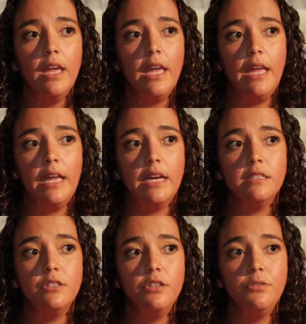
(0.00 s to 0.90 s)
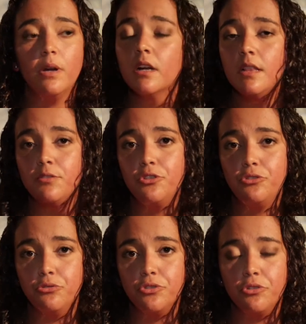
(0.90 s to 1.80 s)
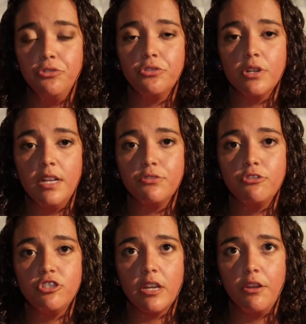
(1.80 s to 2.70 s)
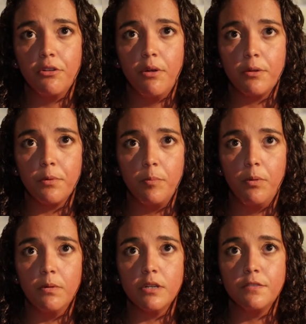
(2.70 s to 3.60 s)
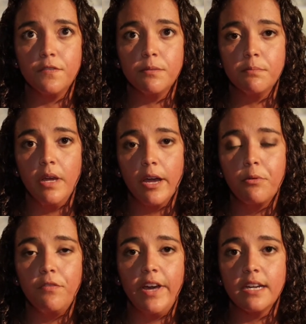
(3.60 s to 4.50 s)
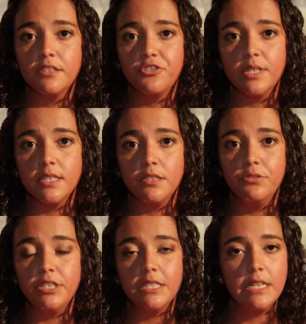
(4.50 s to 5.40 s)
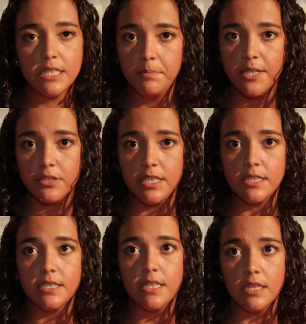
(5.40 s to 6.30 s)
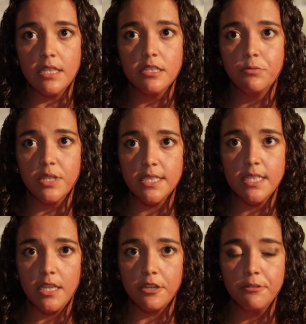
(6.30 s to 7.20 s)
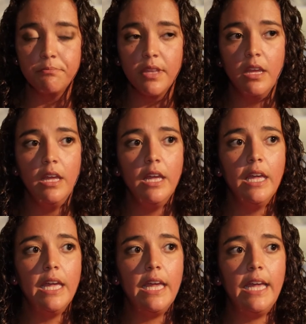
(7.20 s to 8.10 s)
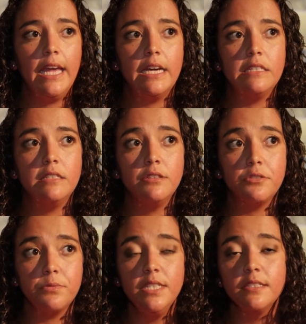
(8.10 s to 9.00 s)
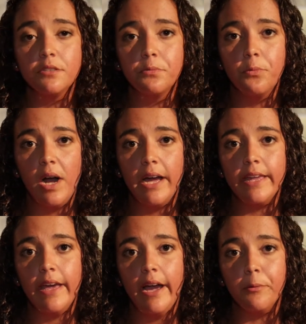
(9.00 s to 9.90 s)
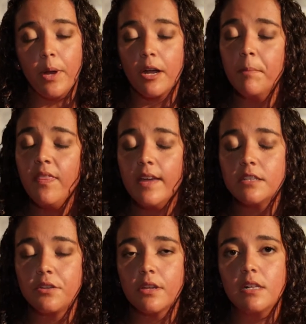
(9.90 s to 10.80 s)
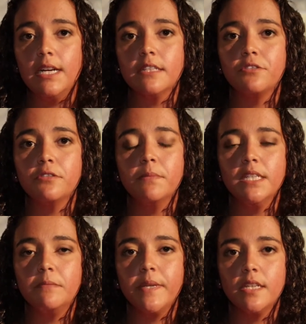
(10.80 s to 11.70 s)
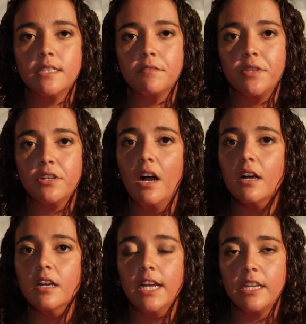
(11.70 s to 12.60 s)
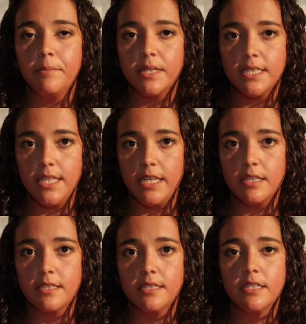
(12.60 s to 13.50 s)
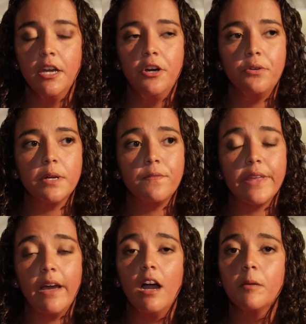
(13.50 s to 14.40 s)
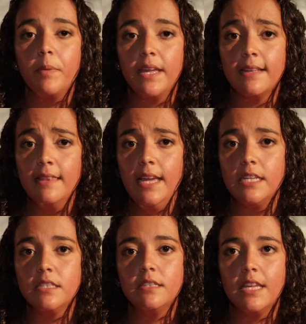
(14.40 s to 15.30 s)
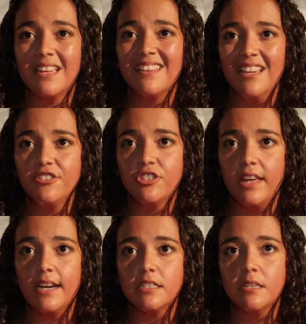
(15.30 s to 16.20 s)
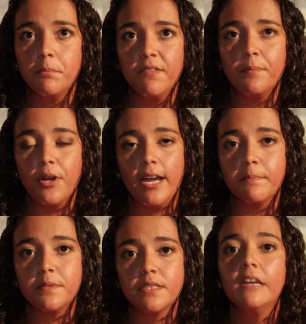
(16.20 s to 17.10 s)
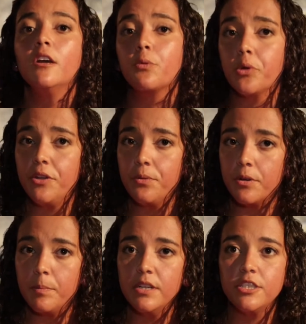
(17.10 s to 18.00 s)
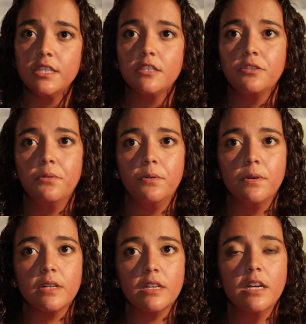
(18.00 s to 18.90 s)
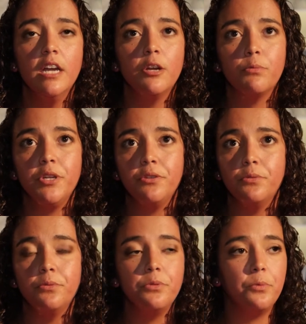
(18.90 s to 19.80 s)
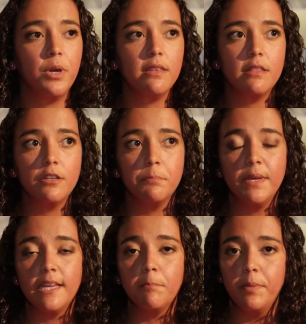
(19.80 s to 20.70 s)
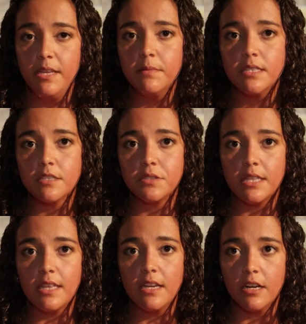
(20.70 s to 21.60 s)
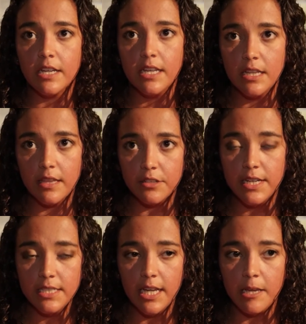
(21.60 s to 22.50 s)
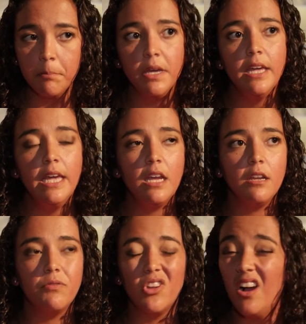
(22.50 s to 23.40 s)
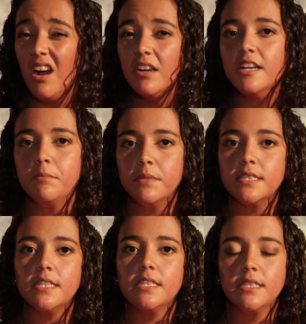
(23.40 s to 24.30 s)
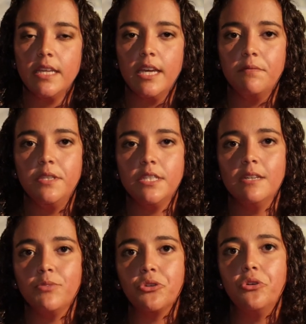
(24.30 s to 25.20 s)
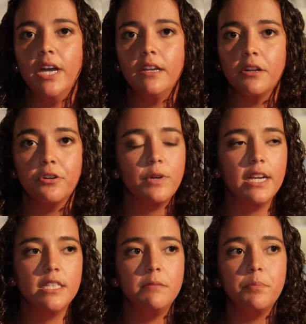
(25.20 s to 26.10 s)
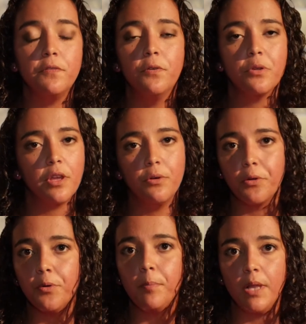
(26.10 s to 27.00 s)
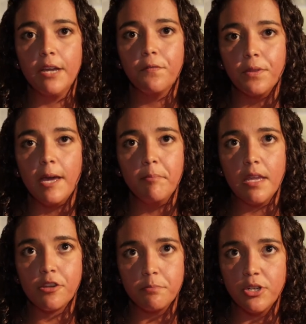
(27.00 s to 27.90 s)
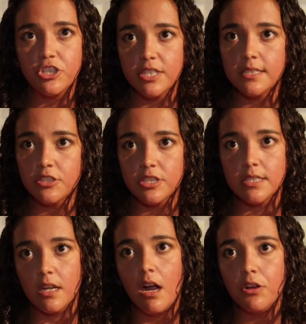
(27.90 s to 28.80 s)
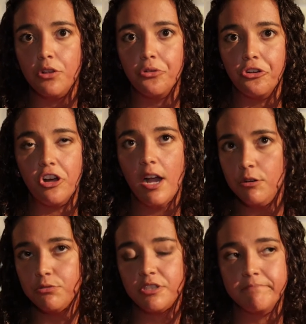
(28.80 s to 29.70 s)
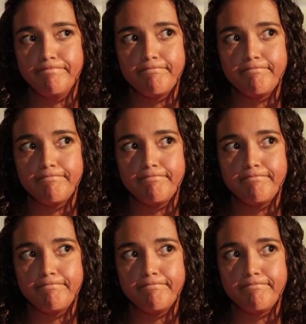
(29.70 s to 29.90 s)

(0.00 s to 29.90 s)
And you are allowed to do so. You're allowed to check your credit report from Equifax, TransUnion, and Experience at least once a year. And the reason why I recommend that to the classroom is because if there are any mistakes, or if they are paying late, they can catch that and maybe perhaps redo their budget or redo the way that they're making payments so that they are getting there on time. And if there are mistakes, they have the time to go ahead and correct it before they go to apply for that major purchase, such as a car loan or a house.